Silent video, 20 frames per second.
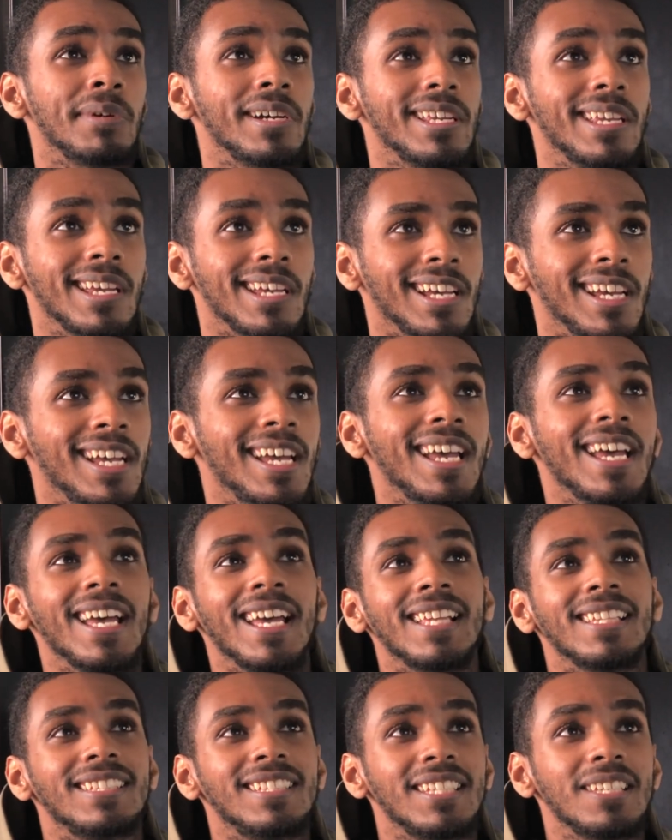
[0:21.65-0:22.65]
But yeah,
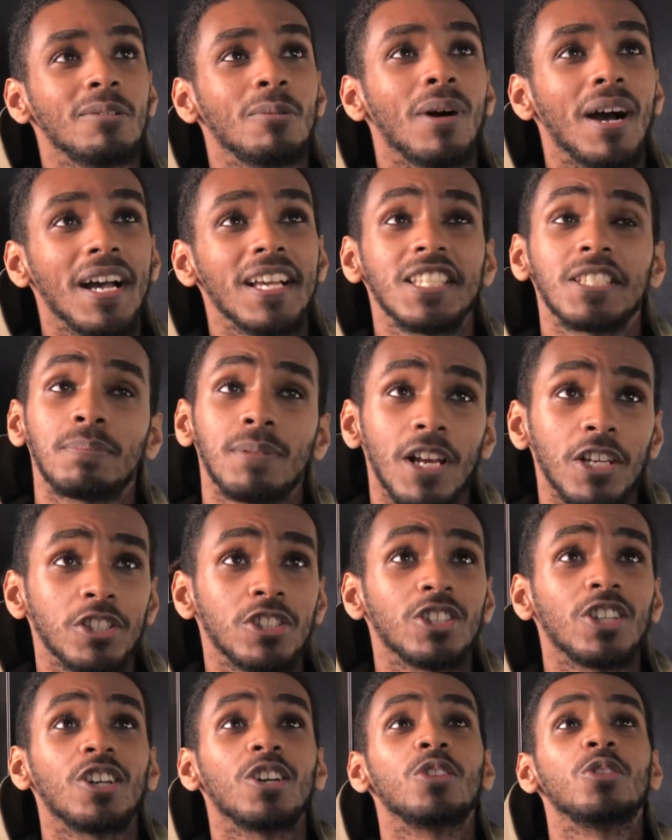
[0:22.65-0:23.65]
TY,
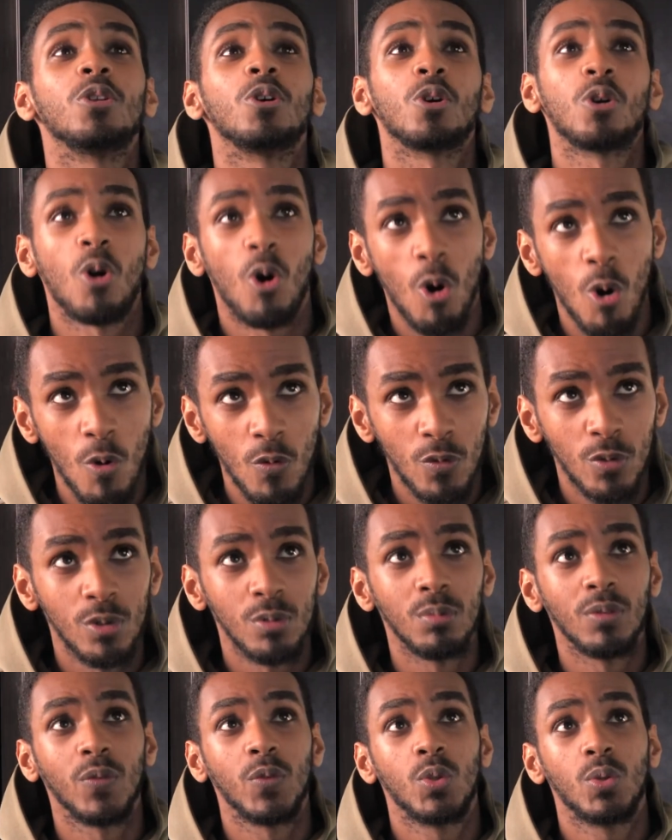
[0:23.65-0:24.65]
Splasha, the cold
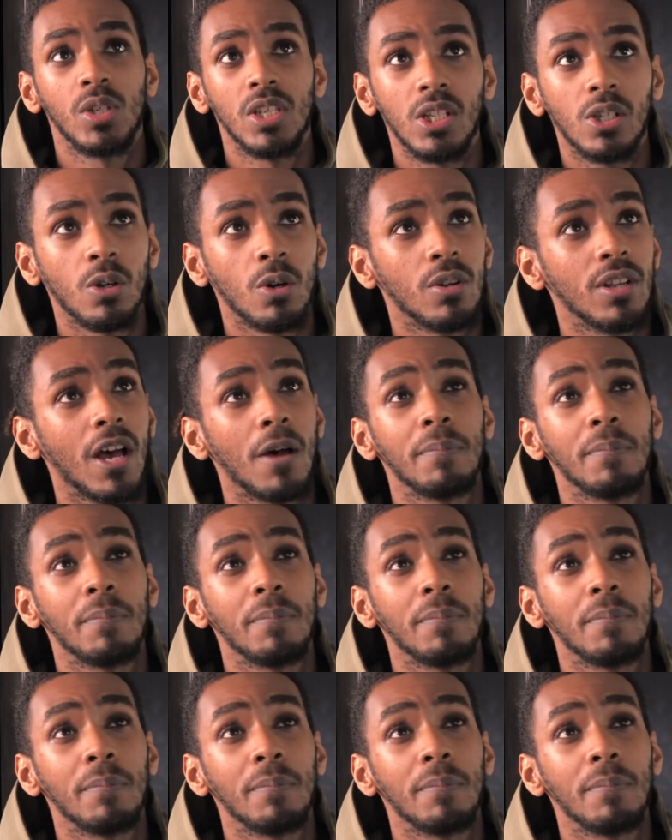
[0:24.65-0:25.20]
room with Tweeko.